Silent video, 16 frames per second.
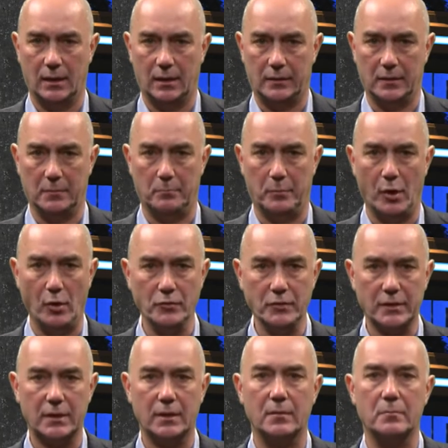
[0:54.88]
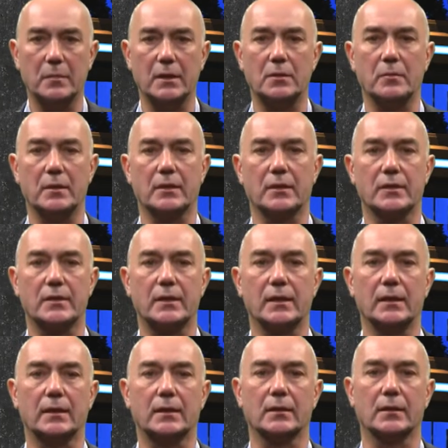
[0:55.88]
The bonds between the
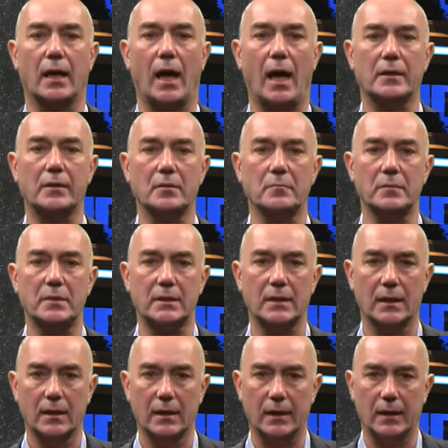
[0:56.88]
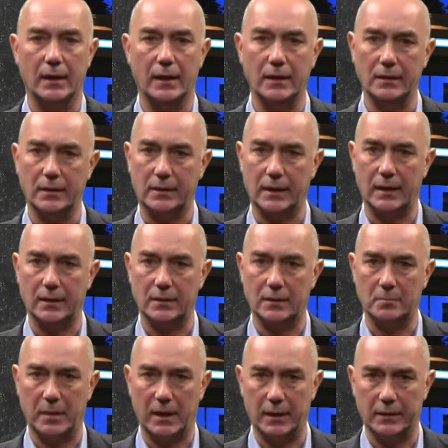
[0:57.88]
silicon atoms
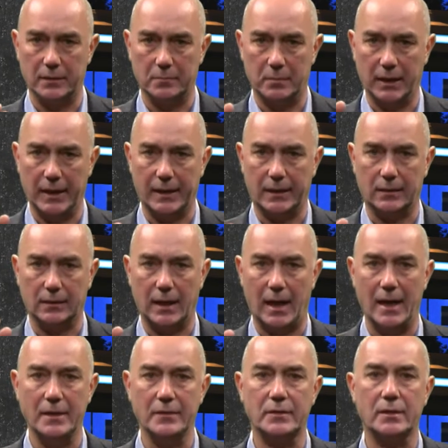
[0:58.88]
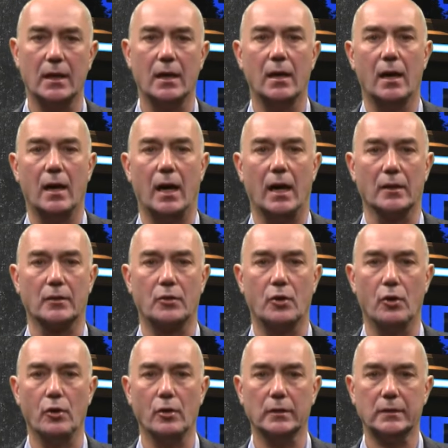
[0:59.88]
indicated by the black lines, are
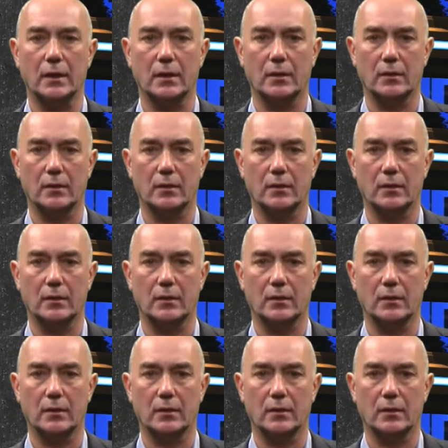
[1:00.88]
called